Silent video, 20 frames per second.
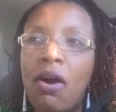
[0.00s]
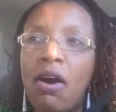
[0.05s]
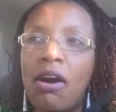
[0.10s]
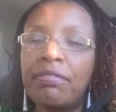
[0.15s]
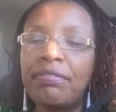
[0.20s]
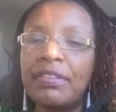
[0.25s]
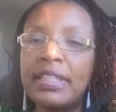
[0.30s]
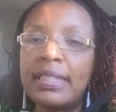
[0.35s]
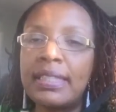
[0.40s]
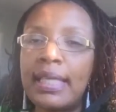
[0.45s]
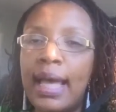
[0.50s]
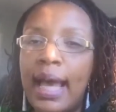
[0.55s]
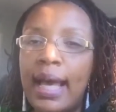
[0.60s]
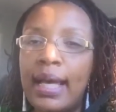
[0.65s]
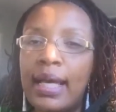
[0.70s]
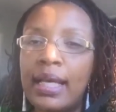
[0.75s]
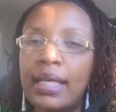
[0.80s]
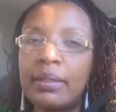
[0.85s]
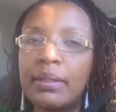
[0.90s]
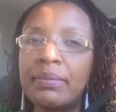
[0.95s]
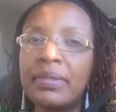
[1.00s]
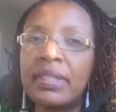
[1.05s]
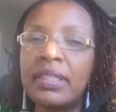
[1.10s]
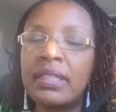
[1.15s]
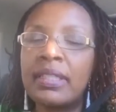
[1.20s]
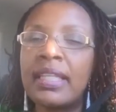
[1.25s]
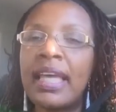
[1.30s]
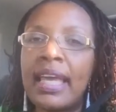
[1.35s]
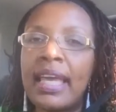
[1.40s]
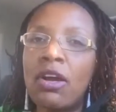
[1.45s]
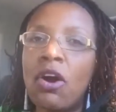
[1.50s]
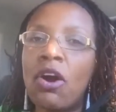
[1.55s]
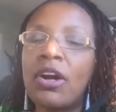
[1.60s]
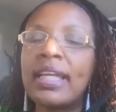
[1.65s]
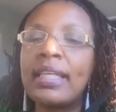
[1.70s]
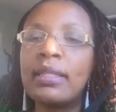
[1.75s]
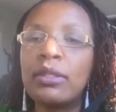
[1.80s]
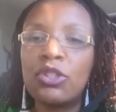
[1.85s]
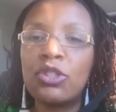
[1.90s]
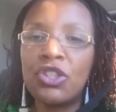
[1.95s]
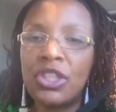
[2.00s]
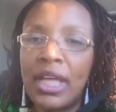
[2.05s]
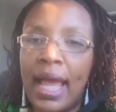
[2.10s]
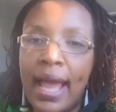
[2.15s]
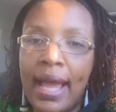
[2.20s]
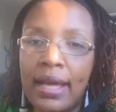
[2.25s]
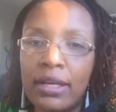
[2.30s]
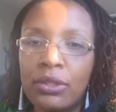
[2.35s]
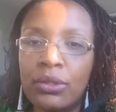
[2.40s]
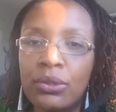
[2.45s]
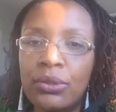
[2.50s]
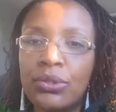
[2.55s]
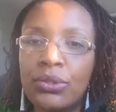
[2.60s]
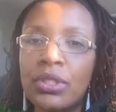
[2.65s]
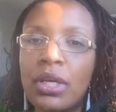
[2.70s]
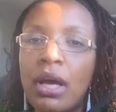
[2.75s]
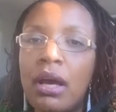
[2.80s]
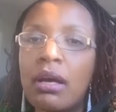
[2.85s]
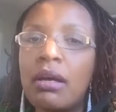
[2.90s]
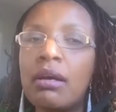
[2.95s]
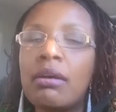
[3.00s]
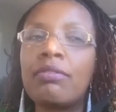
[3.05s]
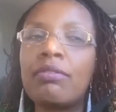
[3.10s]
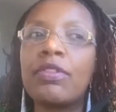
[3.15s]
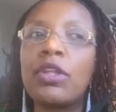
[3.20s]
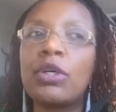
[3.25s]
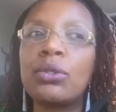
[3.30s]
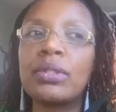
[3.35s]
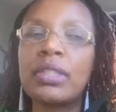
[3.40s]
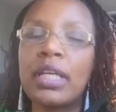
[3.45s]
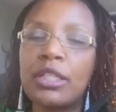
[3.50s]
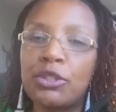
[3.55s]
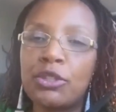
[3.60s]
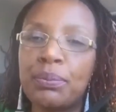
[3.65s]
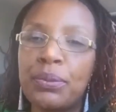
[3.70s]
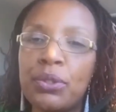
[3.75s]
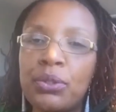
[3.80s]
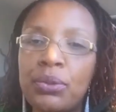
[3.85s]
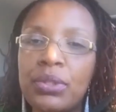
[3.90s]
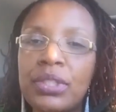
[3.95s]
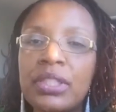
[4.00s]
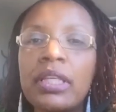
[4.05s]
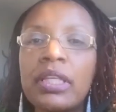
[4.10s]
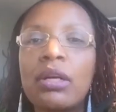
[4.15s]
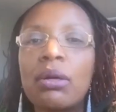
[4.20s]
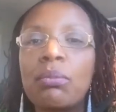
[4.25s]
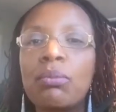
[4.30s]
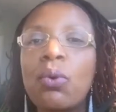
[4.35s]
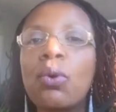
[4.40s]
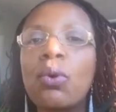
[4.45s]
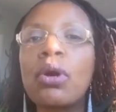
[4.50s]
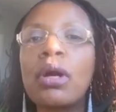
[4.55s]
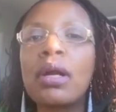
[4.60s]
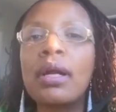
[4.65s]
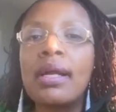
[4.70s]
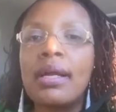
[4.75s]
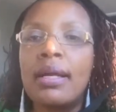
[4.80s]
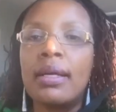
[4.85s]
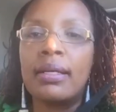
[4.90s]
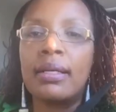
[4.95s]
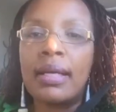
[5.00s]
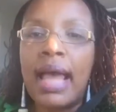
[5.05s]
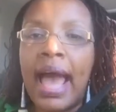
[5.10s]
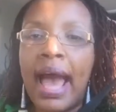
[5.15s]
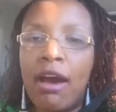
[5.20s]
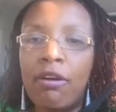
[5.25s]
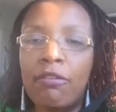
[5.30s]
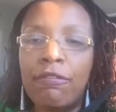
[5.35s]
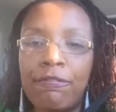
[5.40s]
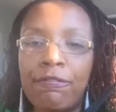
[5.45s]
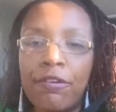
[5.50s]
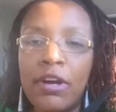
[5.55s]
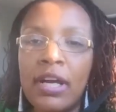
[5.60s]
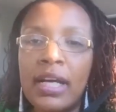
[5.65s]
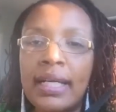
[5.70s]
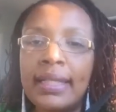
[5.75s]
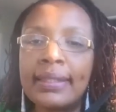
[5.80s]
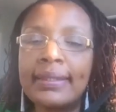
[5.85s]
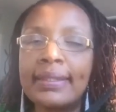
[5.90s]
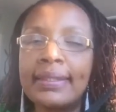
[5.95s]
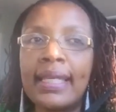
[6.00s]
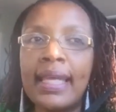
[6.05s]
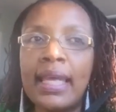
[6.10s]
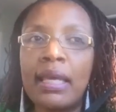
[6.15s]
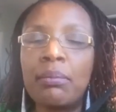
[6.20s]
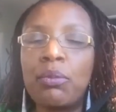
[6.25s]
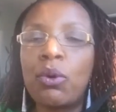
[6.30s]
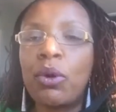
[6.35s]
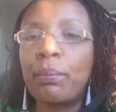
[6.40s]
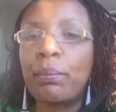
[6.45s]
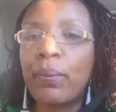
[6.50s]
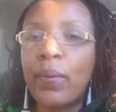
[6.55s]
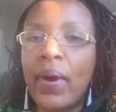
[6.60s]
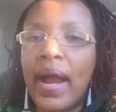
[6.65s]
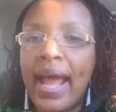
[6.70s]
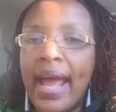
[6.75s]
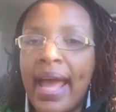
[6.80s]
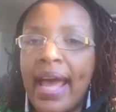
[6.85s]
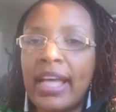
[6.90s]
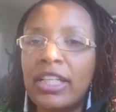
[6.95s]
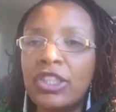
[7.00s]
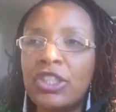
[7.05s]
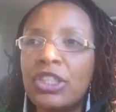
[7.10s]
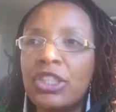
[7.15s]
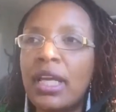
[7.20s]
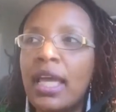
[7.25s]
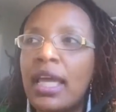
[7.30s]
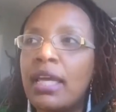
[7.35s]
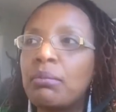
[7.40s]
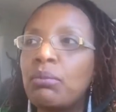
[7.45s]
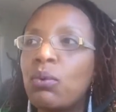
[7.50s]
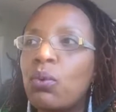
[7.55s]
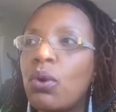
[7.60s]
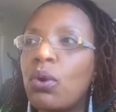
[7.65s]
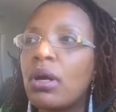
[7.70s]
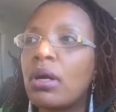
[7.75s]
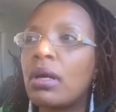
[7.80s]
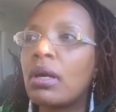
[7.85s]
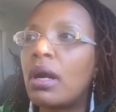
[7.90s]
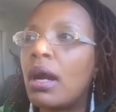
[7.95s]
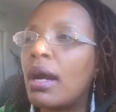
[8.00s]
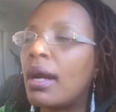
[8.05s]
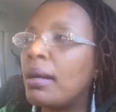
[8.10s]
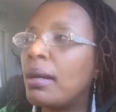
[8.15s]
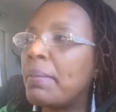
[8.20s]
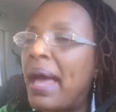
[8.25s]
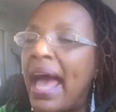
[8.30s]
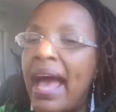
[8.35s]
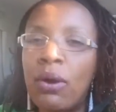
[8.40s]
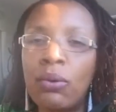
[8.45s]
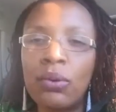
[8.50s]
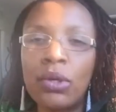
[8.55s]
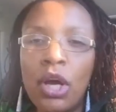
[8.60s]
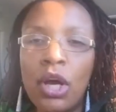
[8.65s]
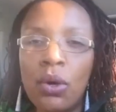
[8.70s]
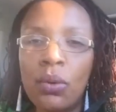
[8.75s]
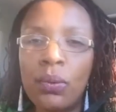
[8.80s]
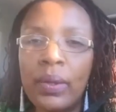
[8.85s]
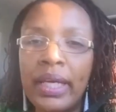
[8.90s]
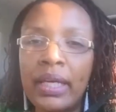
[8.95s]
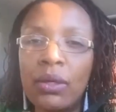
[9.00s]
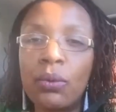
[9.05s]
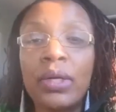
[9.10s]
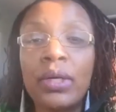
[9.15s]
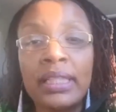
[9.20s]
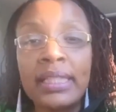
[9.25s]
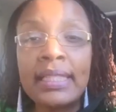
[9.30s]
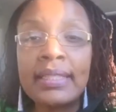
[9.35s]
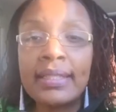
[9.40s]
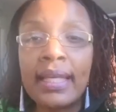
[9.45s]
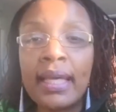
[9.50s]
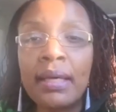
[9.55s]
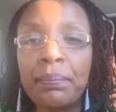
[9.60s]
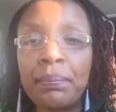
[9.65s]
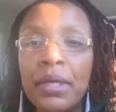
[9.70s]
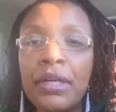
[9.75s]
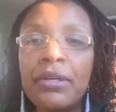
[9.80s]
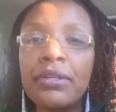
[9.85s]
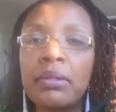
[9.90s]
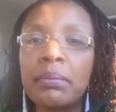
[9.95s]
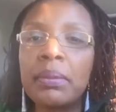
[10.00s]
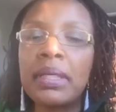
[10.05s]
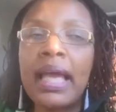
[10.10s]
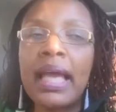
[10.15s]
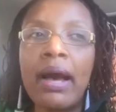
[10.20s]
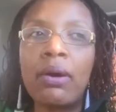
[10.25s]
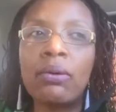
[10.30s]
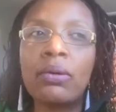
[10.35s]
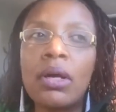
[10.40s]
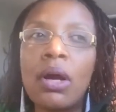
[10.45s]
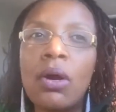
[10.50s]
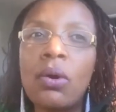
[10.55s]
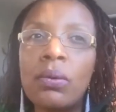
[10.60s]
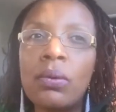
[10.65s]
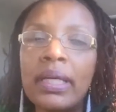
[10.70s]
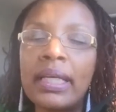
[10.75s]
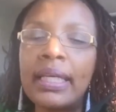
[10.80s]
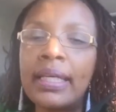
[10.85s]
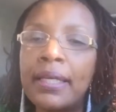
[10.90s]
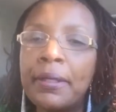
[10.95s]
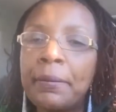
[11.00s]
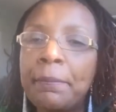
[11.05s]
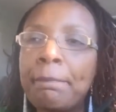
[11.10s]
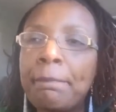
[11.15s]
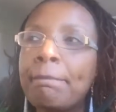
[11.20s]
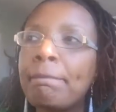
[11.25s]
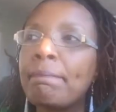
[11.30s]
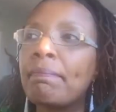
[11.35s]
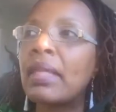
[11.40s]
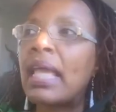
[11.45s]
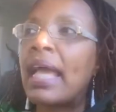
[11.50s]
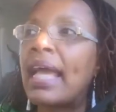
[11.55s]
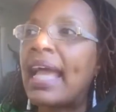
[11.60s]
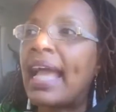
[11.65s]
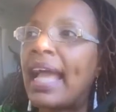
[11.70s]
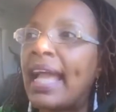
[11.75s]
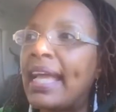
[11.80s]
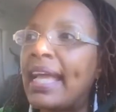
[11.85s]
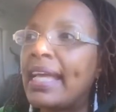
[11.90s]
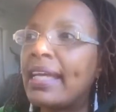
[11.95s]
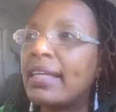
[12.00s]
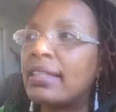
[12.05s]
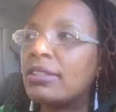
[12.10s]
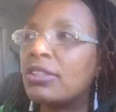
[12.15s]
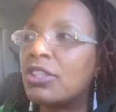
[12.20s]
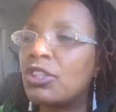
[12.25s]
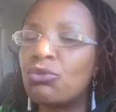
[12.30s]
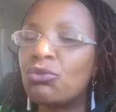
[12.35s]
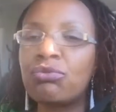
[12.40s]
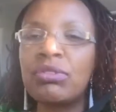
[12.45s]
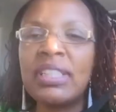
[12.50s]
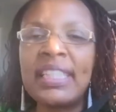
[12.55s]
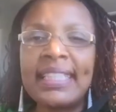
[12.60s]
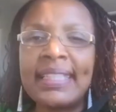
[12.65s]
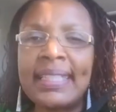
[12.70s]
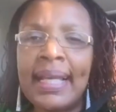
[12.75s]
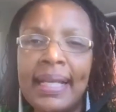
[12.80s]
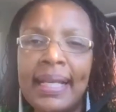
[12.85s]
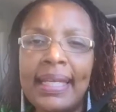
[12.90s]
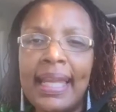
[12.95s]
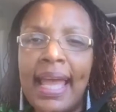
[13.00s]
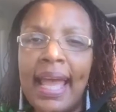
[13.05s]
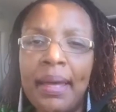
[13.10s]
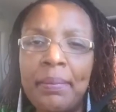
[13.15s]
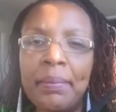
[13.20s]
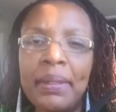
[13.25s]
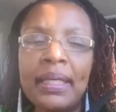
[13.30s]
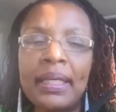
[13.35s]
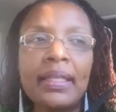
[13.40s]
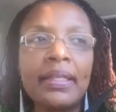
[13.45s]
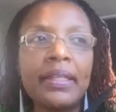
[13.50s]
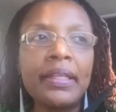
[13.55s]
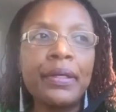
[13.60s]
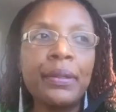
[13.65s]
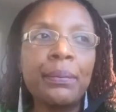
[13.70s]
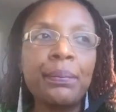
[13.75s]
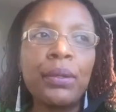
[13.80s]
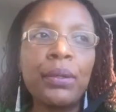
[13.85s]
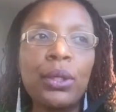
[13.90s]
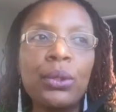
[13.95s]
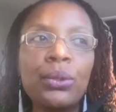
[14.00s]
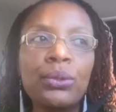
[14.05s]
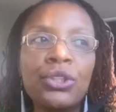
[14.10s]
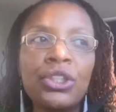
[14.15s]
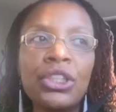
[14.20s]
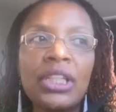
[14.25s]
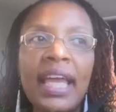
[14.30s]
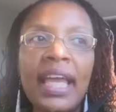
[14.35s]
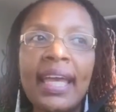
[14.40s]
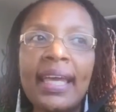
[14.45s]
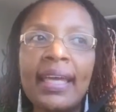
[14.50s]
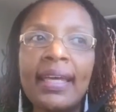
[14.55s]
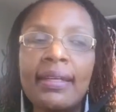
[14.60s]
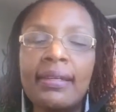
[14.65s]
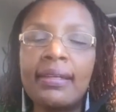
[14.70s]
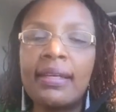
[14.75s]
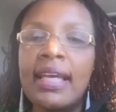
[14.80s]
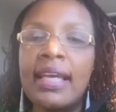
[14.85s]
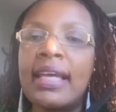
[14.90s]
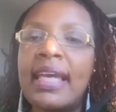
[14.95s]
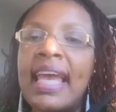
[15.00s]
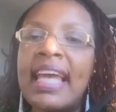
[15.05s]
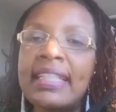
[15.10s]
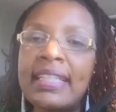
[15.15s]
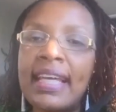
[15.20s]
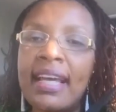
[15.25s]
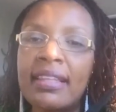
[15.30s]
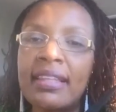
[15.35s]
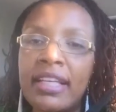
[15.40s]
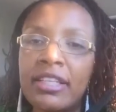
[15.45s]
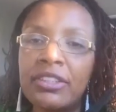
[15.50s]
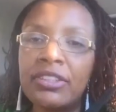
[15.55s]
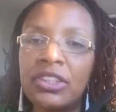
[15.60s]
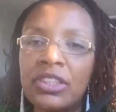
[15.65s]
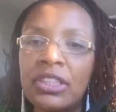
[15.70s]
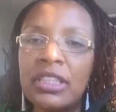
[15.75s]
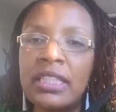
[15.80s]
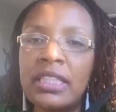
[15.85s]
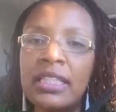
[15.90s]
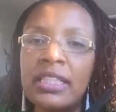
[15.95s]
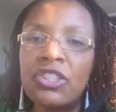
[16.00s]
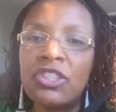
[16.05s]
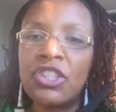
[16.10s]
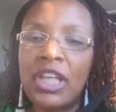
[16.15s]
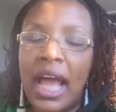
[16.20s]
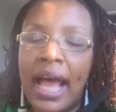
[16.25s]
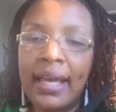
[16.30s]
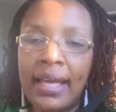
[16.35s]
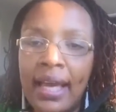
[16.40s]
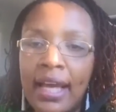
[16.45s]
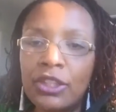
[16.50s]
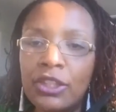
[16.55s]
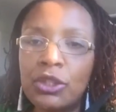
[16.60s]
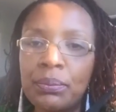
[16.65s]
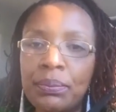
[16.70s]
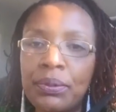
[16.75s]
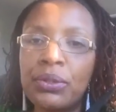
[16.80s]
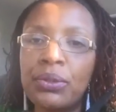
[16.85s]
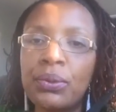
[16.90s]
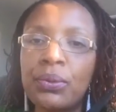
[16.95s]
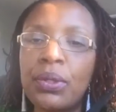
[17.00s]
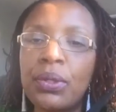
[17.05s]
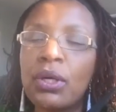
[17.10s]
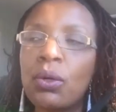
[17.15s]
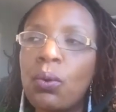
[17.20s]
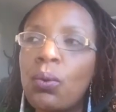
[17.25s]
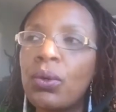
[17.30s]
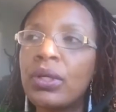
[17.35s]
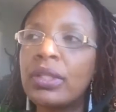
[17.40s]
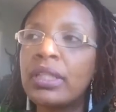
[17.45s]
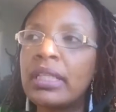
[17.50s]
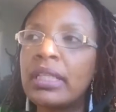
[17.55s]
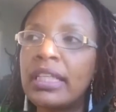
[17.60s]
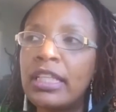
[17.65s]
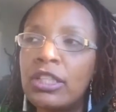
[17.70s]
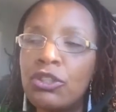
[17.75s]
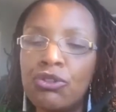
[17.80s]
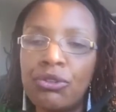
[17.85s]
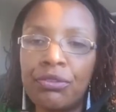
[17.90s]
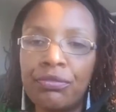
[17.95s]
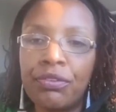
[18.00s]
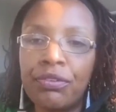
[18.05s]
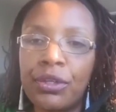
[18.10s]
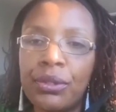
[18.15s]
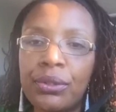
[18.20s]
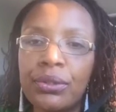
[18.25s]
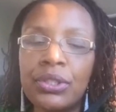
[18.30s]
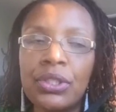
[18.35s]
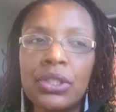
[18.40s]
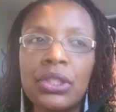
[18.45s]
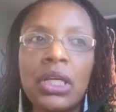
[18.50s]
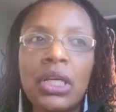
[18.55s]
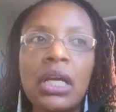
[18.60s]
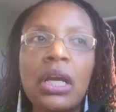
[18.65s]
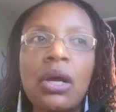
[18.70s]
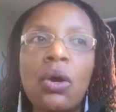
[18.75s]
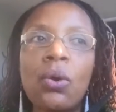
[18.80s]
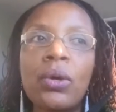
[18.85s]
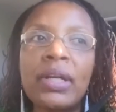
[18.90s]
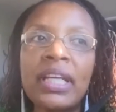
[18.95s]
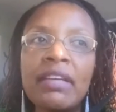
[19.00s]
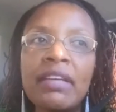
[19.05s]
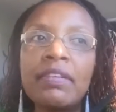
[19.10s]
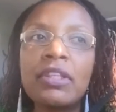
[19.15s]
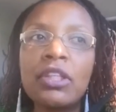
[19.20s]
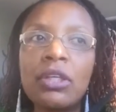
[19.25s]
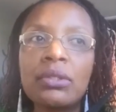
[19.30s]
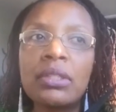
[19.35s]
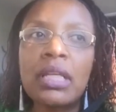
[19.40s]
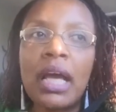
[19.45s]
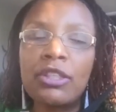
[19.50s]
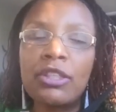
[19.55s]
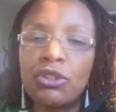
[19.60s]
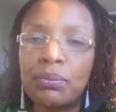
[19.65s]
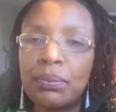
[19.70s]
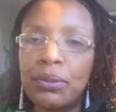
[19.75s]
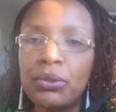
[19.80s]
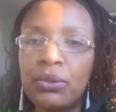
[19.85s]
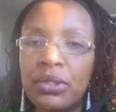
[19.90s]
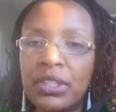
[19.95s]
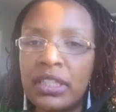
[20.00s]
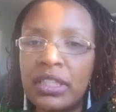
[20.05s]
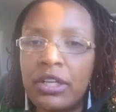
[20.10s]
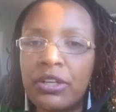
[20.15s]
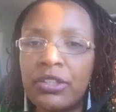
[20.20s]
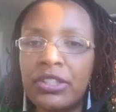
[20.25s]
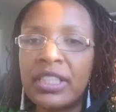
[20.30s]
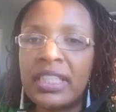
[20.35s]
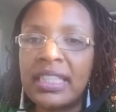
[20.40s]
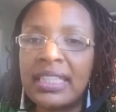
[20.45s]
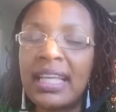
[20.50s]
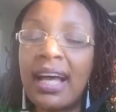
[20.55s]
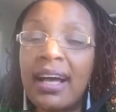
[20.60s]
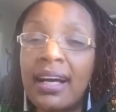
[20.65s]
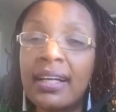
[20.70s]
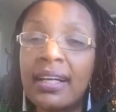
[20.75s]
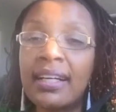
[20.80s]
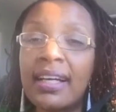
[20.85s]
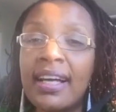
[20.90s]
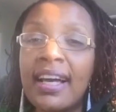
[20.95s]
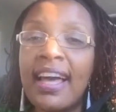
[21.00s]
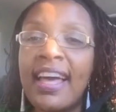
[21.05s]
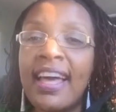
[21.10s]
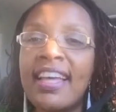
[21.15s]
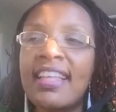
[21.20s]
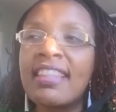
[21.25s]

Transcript: oftentimes they are in the shadows of those entrepreneurs that are more out front and more brash and more um, outgoing, or at least they appear to be outgoing and just really dynamic in their approach and and yet there's the shy entrepreneur or the introvert or even those entrepreneurs that are stuck